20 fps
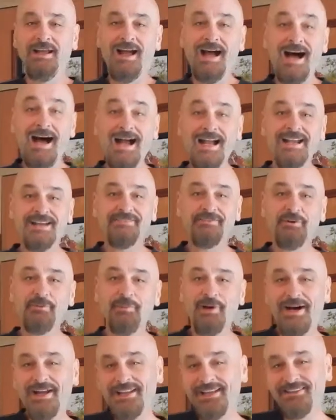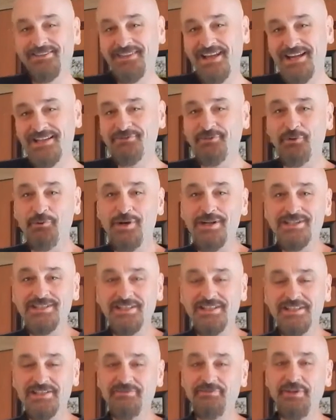Hi everybody, thanks for
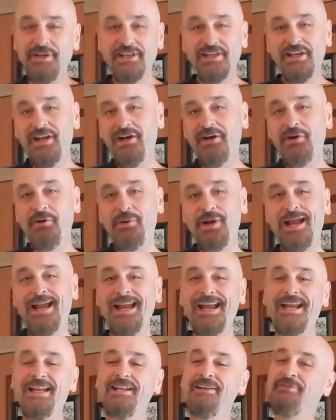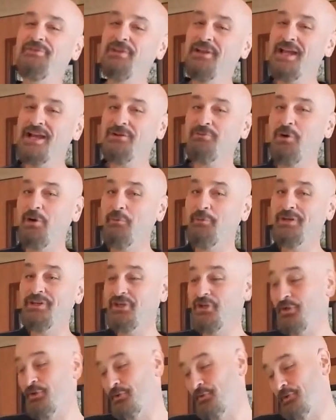watching this video, and if you like what we
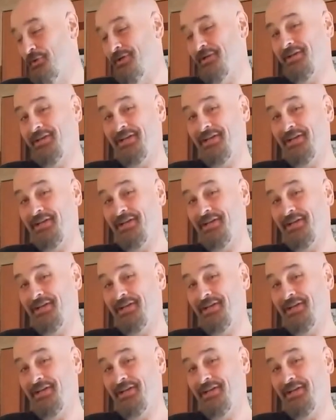do,